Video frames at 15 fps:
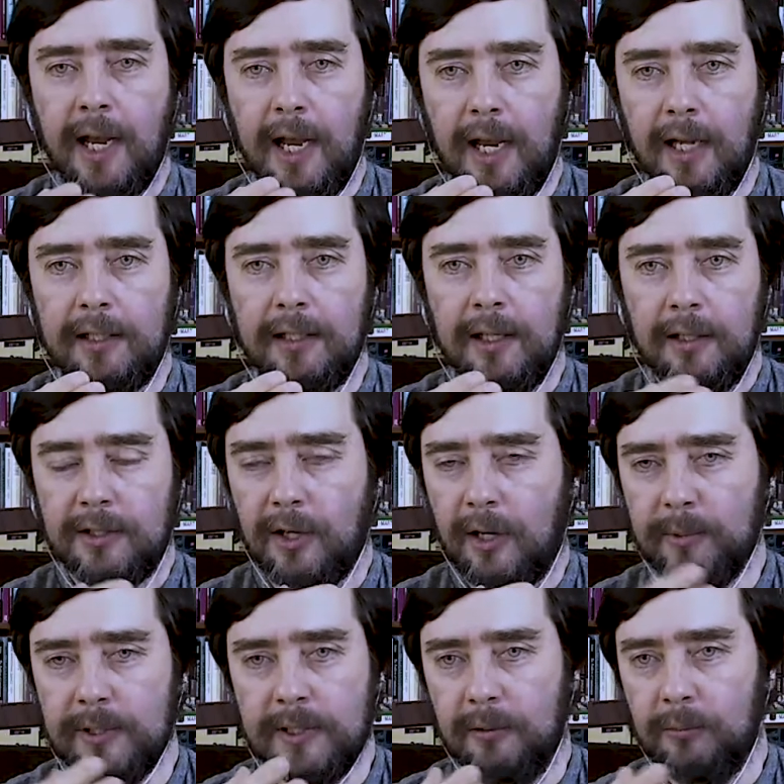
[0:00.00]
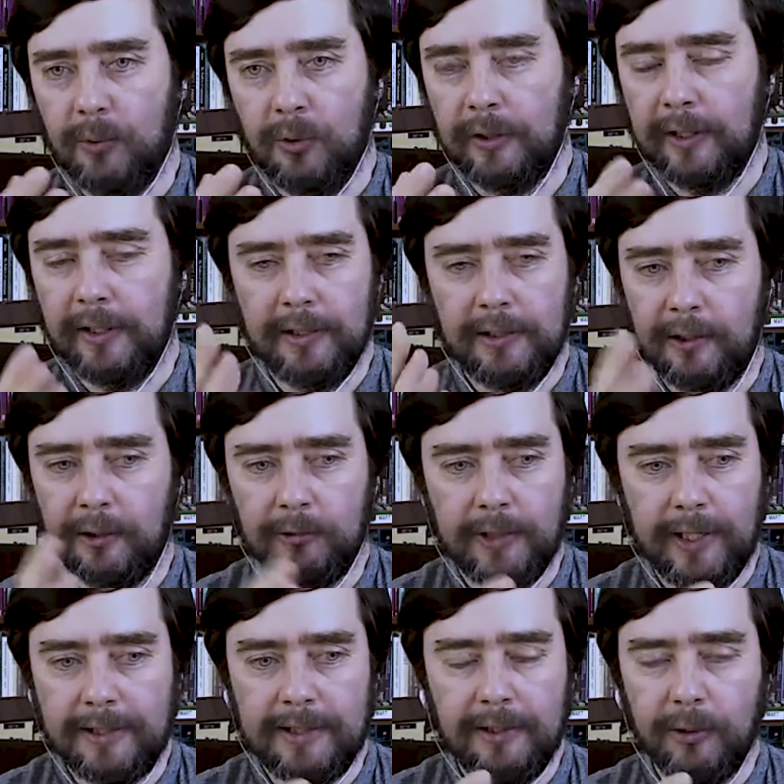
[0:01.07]
And eh, Thomas Hunt Morgan in, you know,
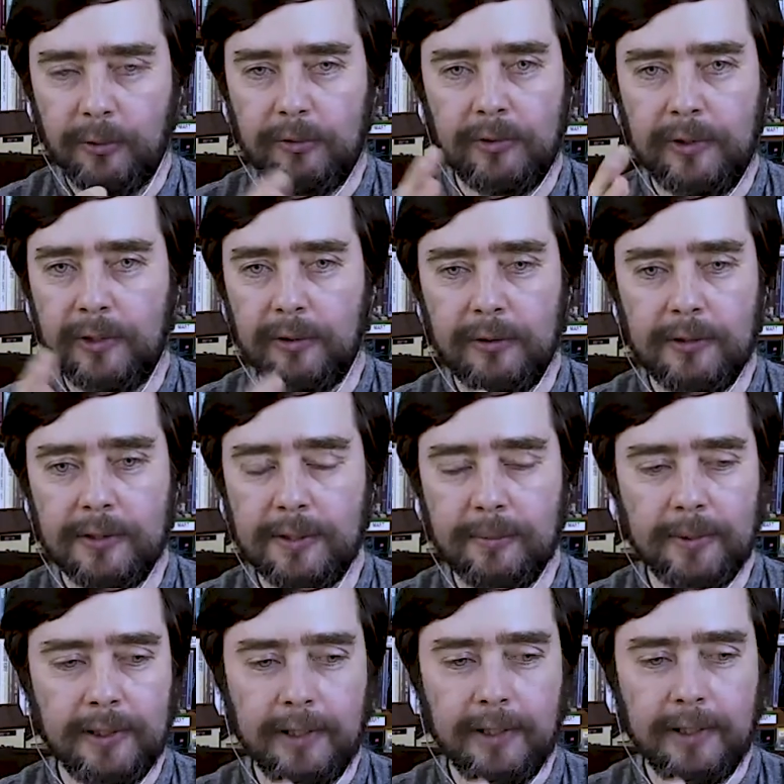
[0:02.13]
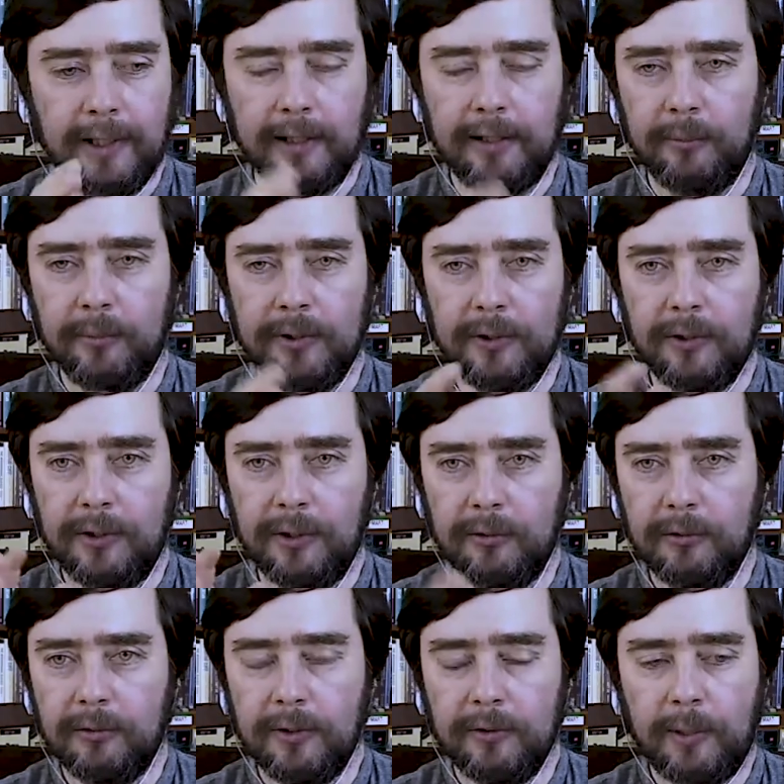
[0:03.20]
1903 or, or something, uh, cut them into, you
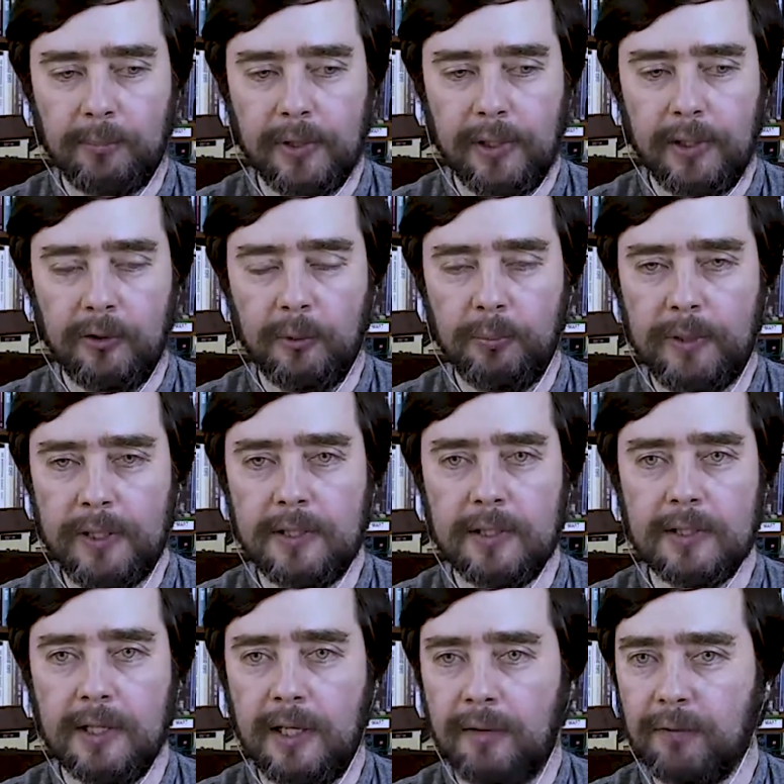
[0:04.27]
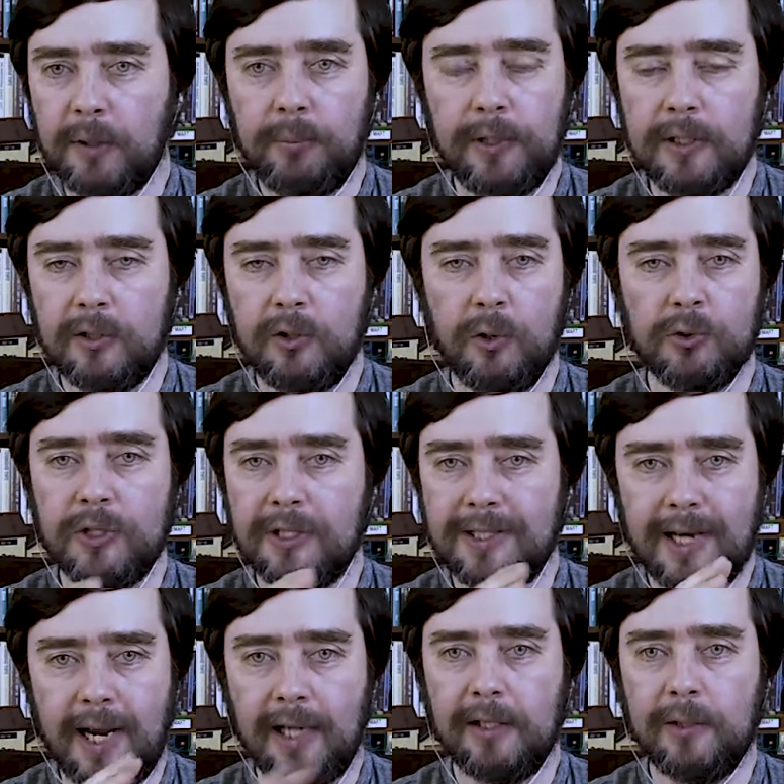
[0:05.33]
know, a couple of hundred pieces, and every piece knows
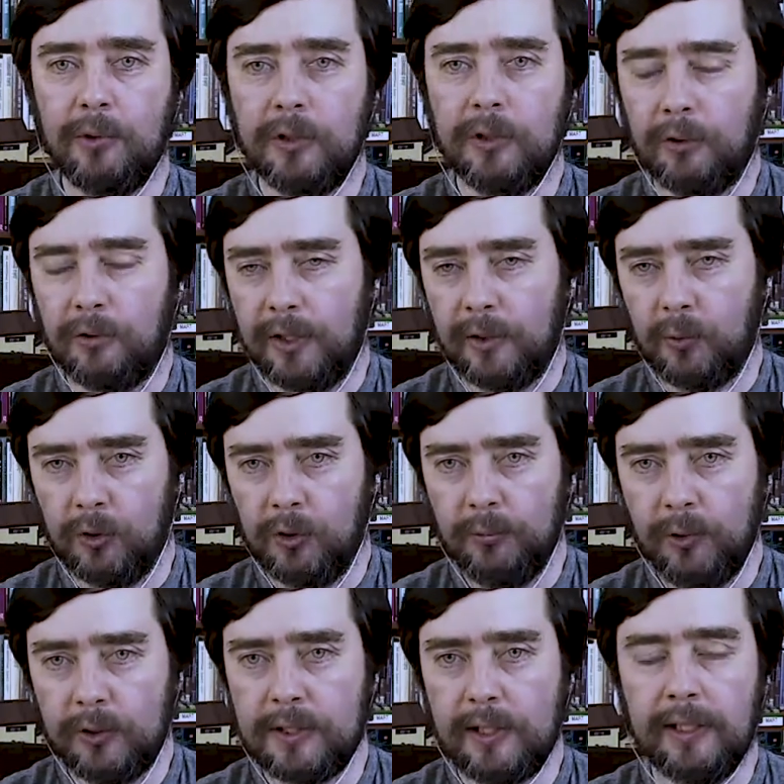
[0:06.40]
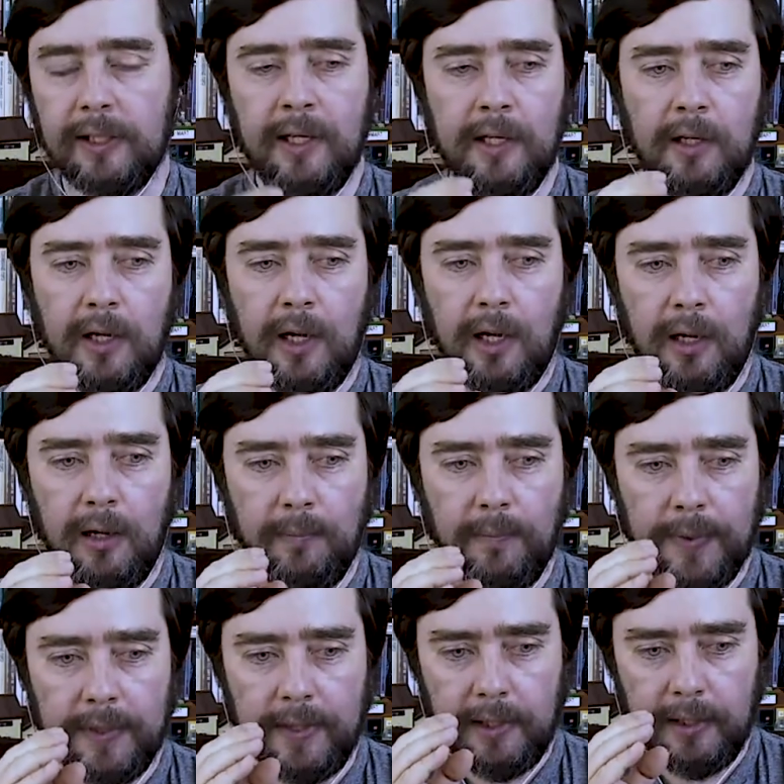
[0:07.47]
exactly what a correct worm looks like. Um,
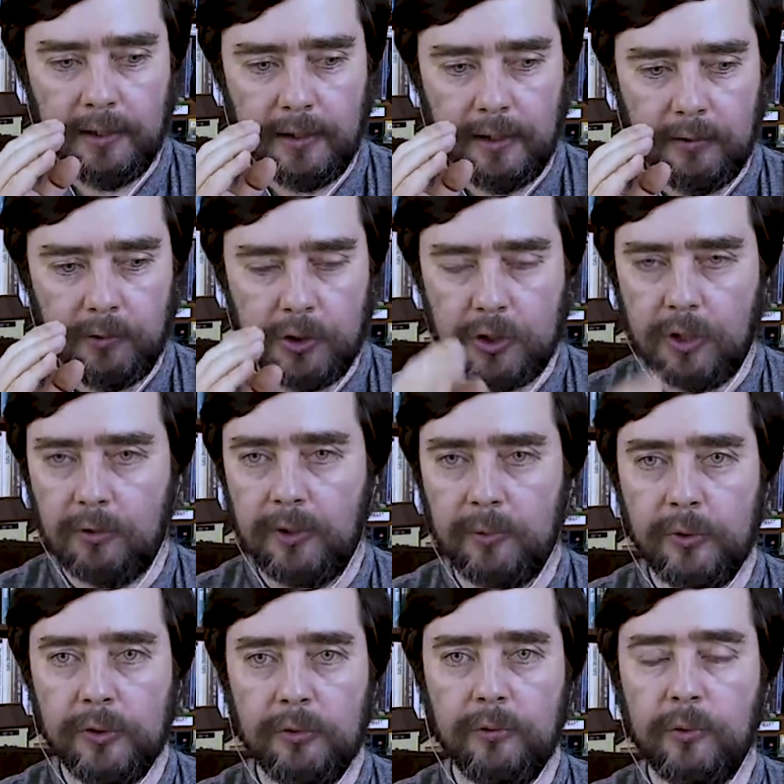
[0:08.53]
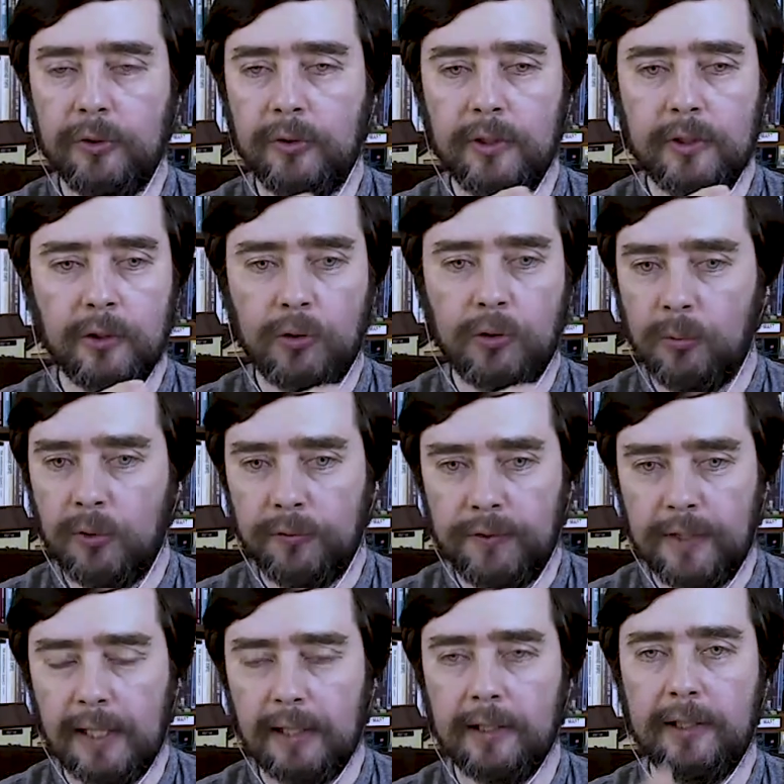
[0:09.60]
they, they regenerate with, with incredible
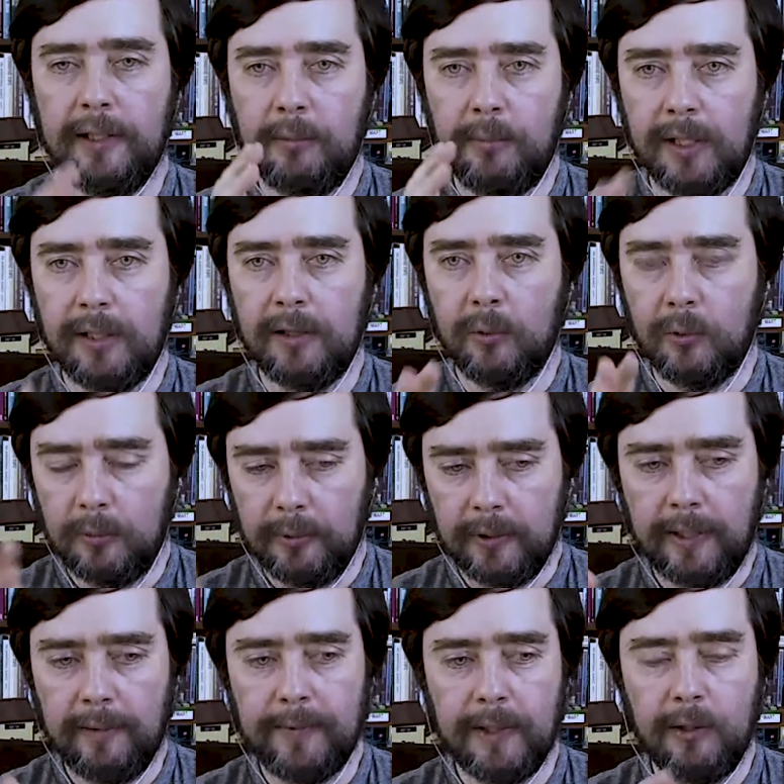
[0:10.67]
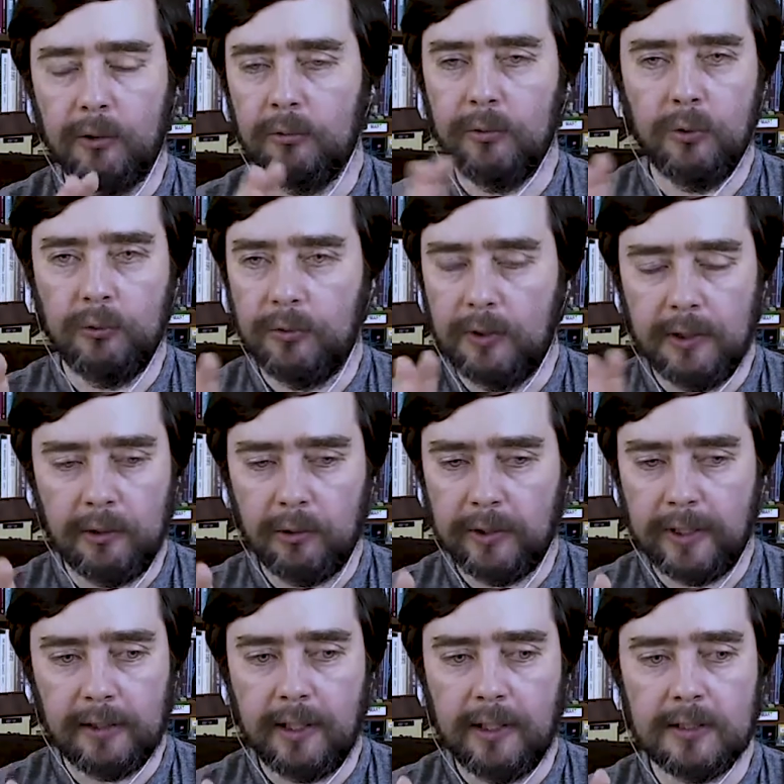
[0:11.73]
fidelity. They make the worm okay. They don't, they don't
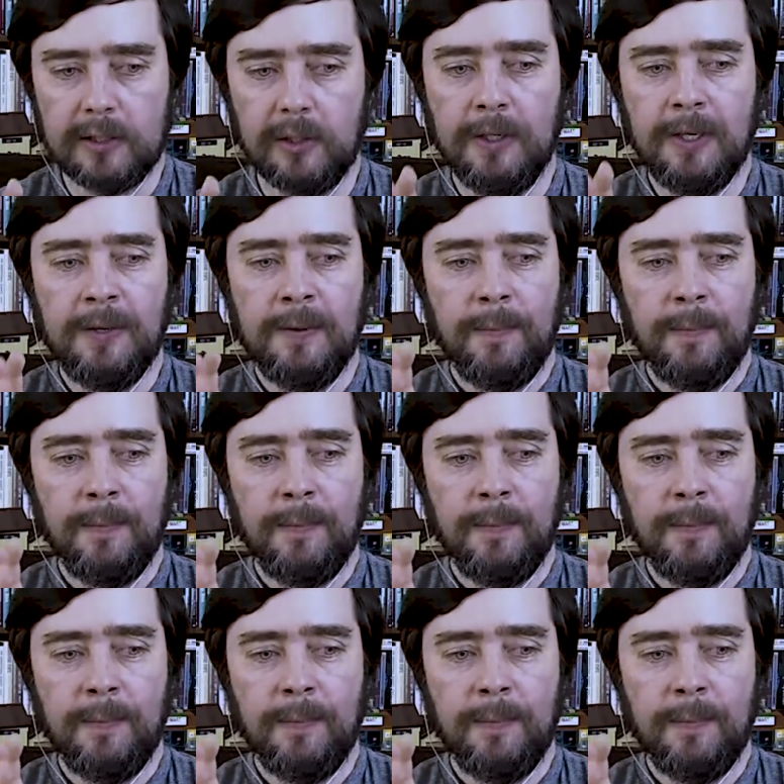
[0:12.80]
get cancer.